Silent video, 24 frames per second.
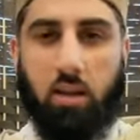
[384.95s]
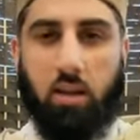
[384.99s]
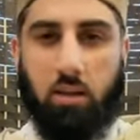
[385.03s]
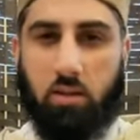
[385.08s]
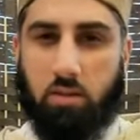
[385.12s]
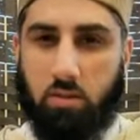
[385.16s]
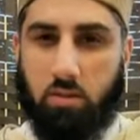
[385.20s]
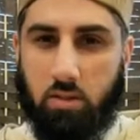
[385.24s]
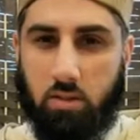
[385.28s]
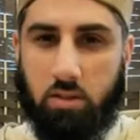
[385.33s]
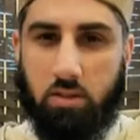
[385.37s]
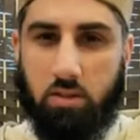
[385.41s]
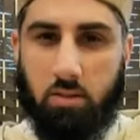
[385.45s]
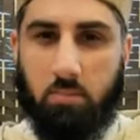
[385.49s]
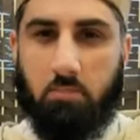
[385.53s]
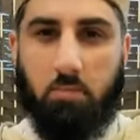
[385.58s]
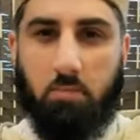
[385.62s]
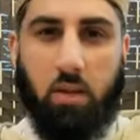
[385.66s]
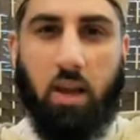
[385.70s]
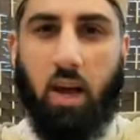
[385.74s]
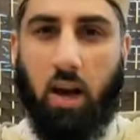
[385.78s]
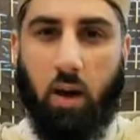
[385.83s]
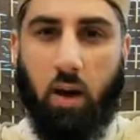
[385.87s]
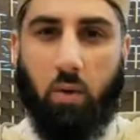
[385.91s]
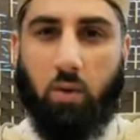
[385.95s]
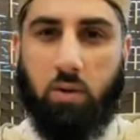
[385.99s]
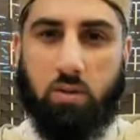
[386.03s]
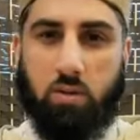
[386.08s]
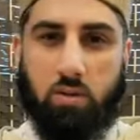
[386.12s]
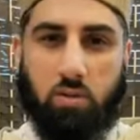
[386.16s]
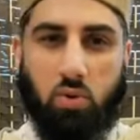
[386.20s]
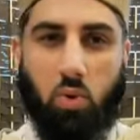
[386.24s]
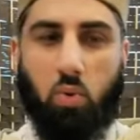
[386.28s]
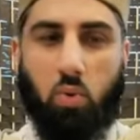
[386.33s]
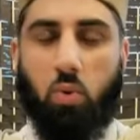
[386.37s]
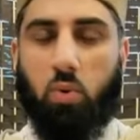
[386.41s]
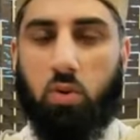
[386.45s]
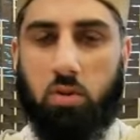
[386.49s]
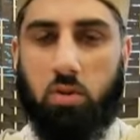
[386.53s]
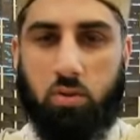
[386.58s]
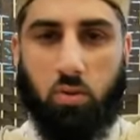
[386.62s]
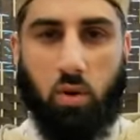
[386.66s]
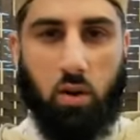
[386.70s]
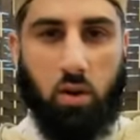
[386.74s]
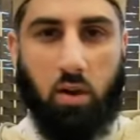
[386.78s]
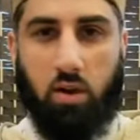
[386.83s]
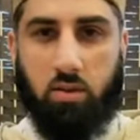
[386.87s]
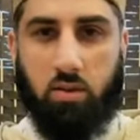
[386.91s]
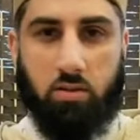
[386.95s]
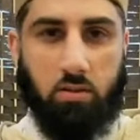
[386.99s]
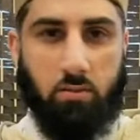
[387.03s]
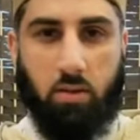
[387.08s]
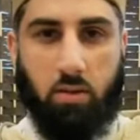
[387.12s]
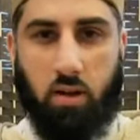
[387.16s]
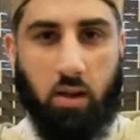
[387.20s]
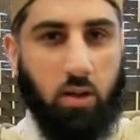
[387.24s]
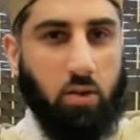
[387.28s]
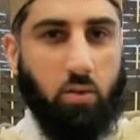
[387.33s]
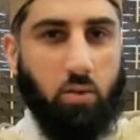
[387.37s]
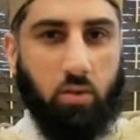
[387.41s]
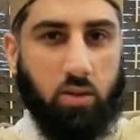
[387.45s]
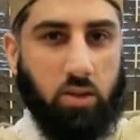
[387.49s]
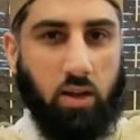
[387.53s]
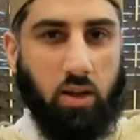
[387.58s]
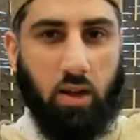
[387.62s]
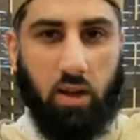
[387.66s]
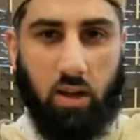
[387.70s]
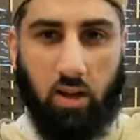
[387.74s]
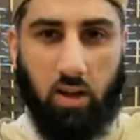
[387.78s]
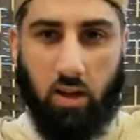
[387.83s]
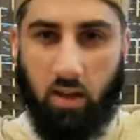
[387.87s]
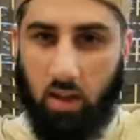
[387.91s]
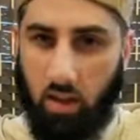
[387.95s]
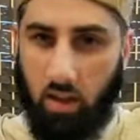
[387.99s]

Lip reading: It's to submit our souls to Allah subhanahu wa ta'ala.